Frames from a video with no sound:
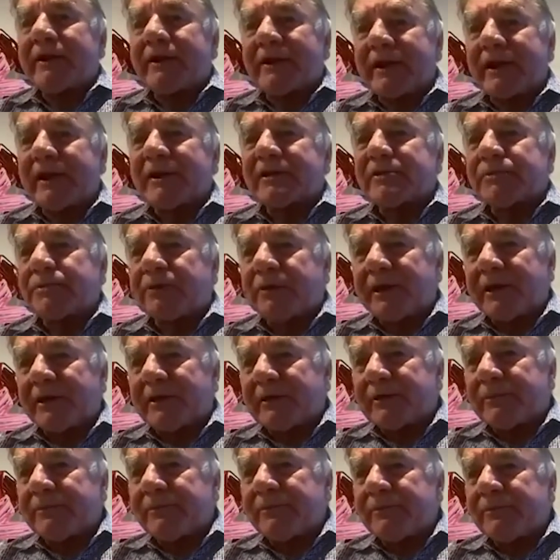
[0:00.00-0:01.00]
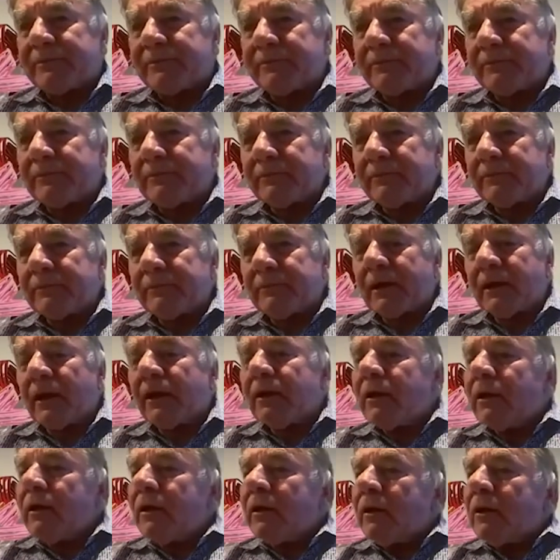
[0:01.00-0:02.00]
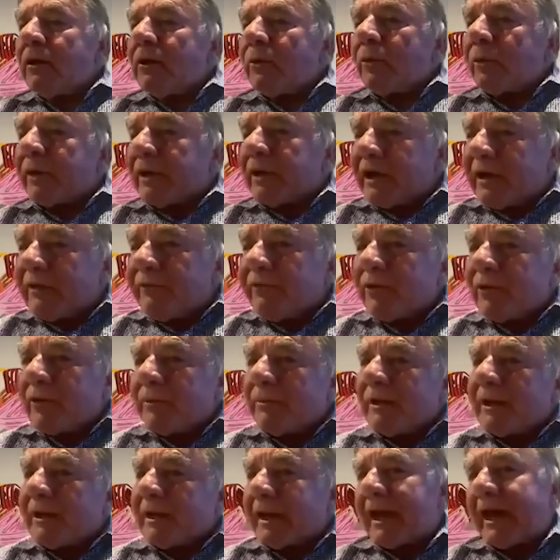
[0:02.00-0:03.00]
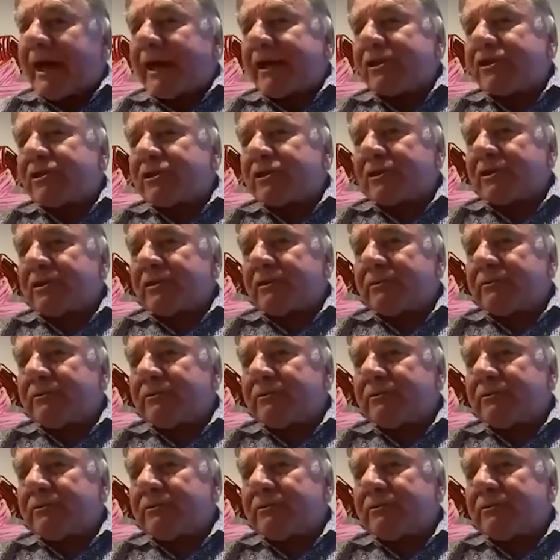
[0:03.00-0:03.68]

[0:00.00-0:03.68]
that gets pregnant. We give you the medication.